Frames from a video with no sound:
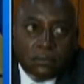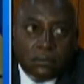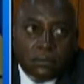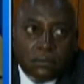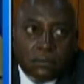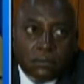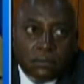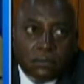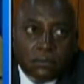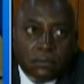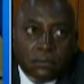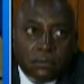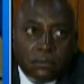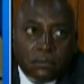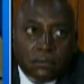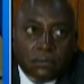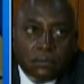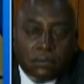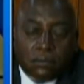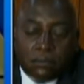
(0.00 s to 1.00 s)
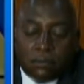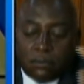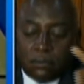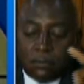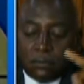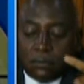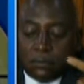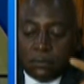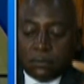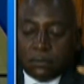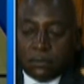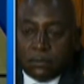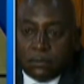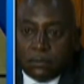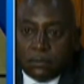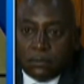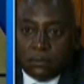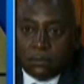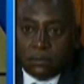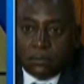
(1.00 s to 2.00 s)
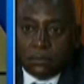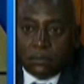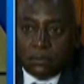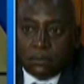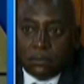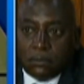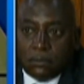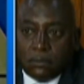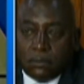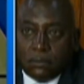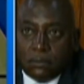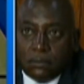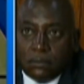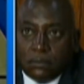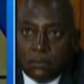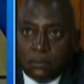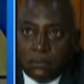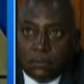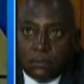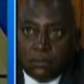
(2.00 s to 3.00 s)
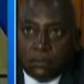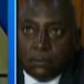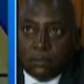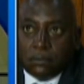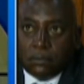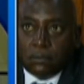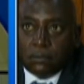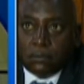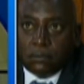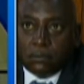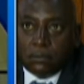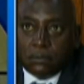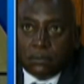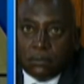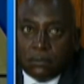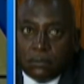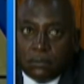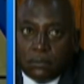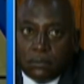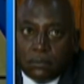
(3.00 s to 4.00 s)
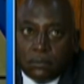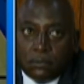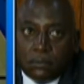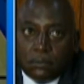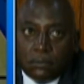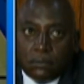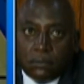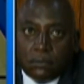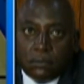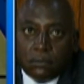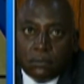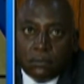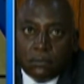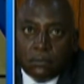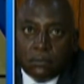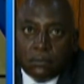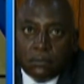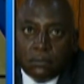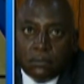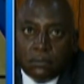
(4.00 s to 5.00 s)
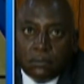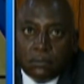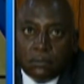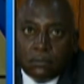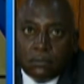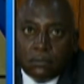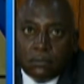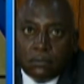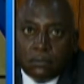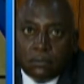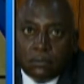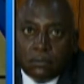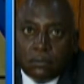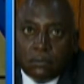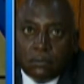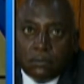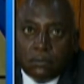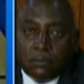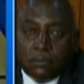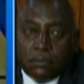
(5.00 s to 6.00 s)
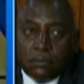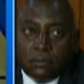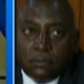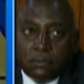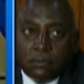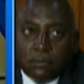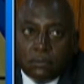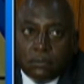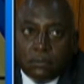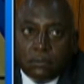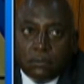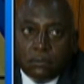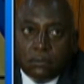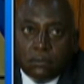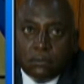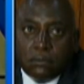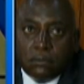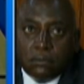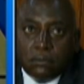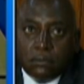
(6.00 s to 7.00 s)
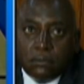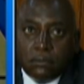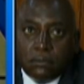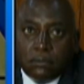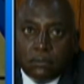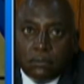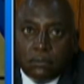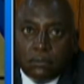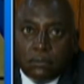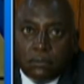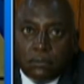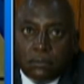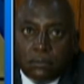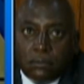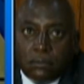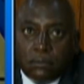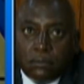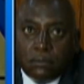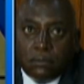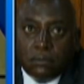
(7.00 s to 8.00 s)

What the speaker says: The person shown says nothing.